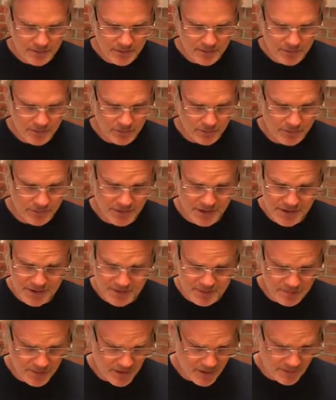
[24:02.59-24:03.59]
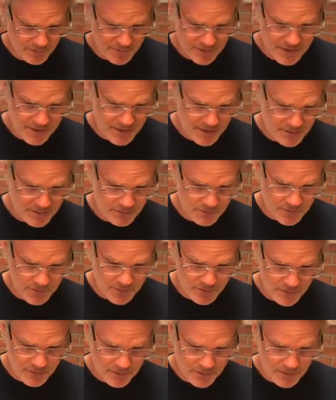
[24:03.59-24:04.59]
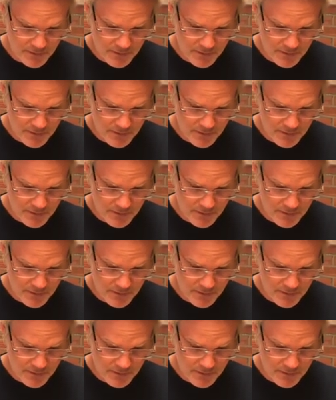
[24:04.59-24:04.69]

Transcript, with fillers: Duraldina's Prophecies is really good.